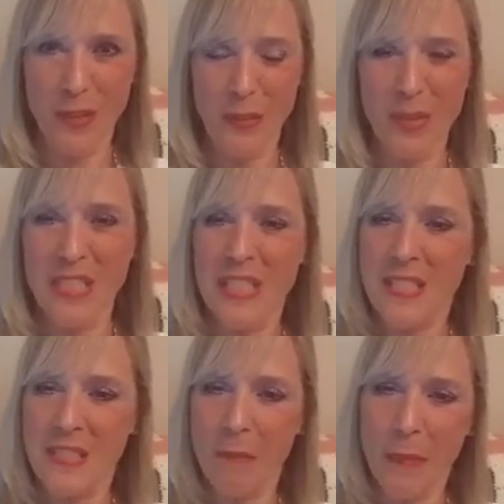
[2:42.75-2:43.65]
to see
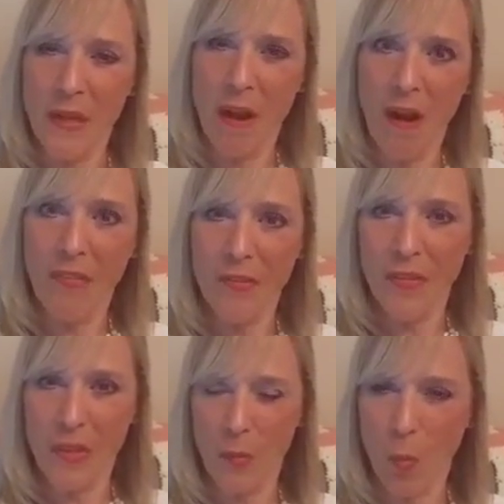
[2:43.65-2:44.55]
something other
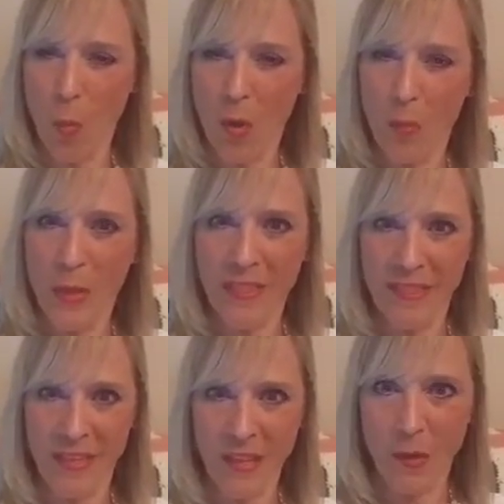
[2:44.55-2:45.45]
than what we
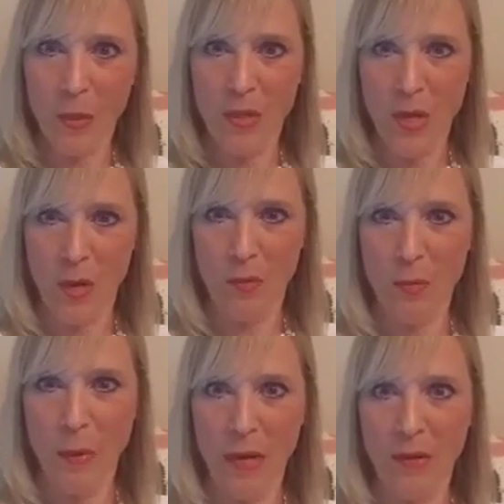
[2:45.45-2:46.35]
think we know
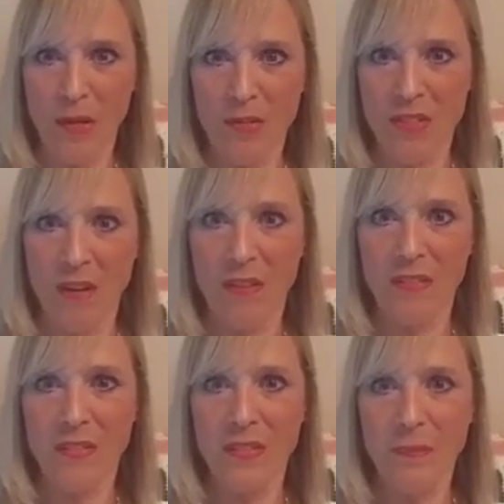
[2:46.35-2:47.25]
about
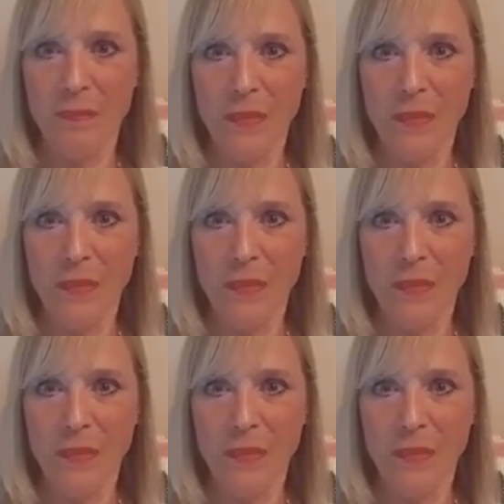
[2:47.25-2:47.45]
ourselves.